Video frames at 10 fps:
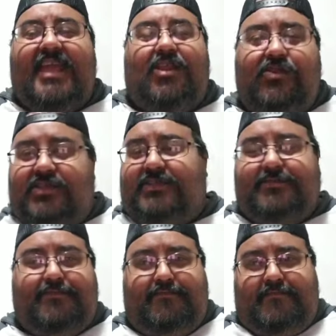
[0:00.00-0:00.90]
in. You
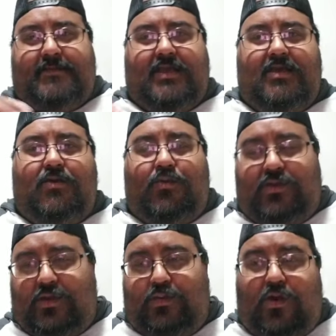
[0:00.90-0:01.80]
just
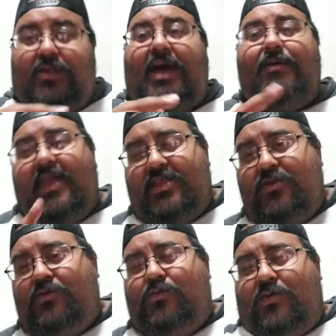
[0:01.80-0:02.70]
you roll out and
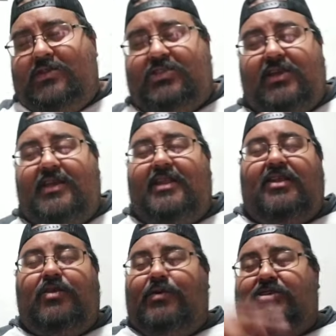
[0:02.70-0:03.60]
you one ju- and
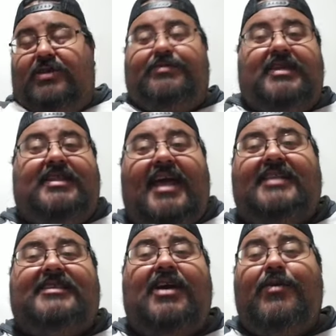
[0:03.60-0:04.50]
another one jumps in.
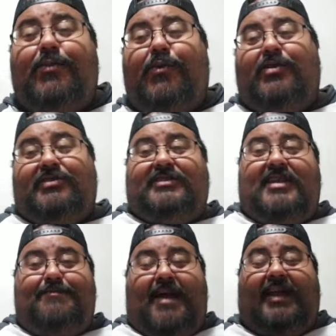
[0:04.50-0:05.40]
That's how it works
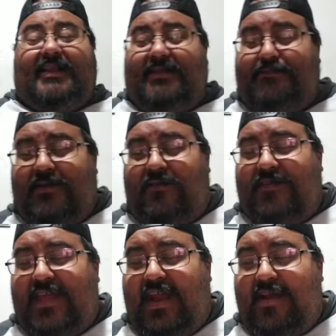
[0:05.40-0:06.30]
back
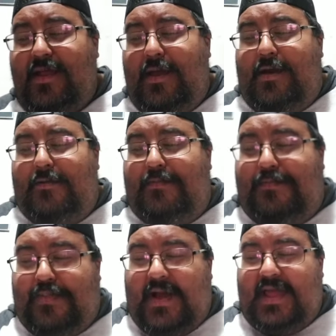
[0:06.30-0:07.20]
over there.
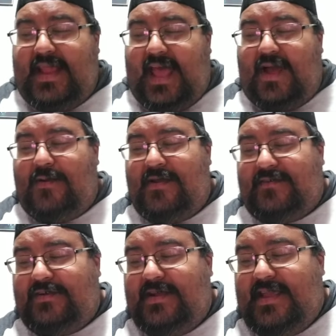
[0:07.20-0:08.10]
But
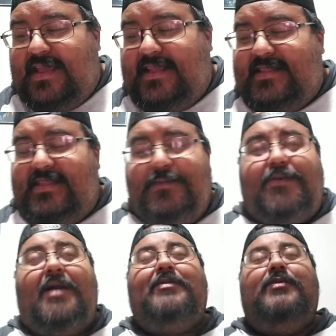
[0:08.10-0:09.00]
however, you
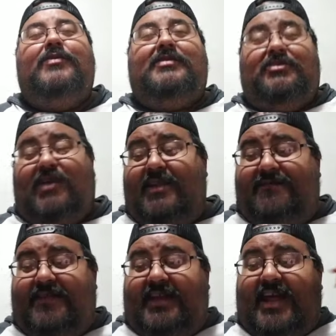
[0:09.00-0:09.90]
probably would try to
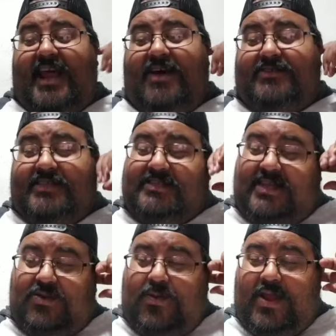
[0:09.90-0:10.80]
figure out how is this
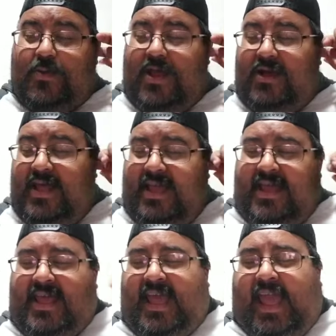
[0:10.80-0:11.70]
gonna win. Well,
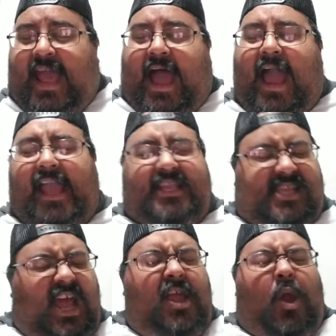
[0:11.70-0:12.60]
I can
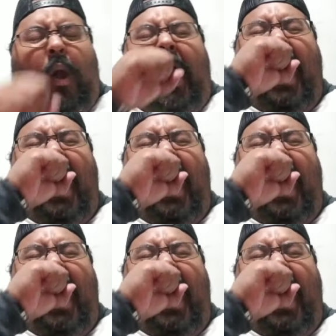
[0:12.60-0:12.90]
tell you,